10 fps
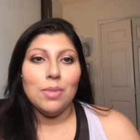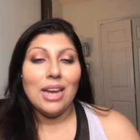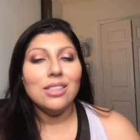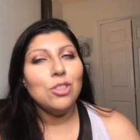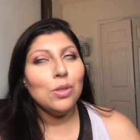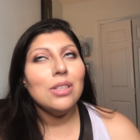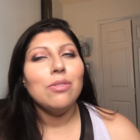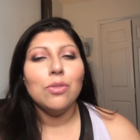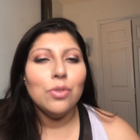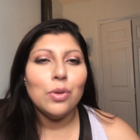I do
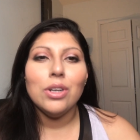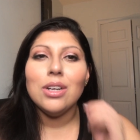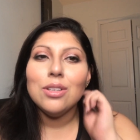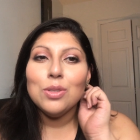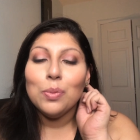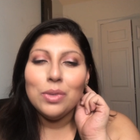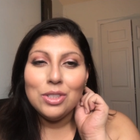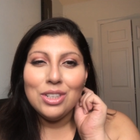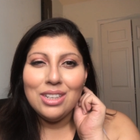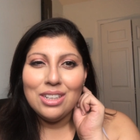live in Florida, so
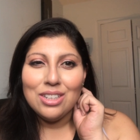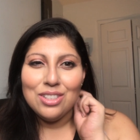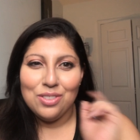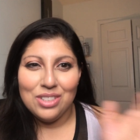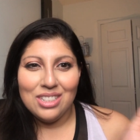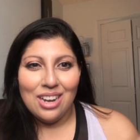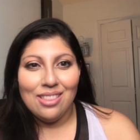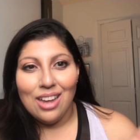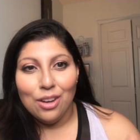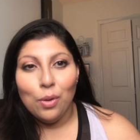winter here is really
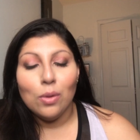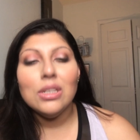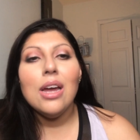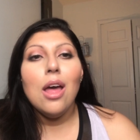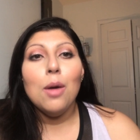not that cold,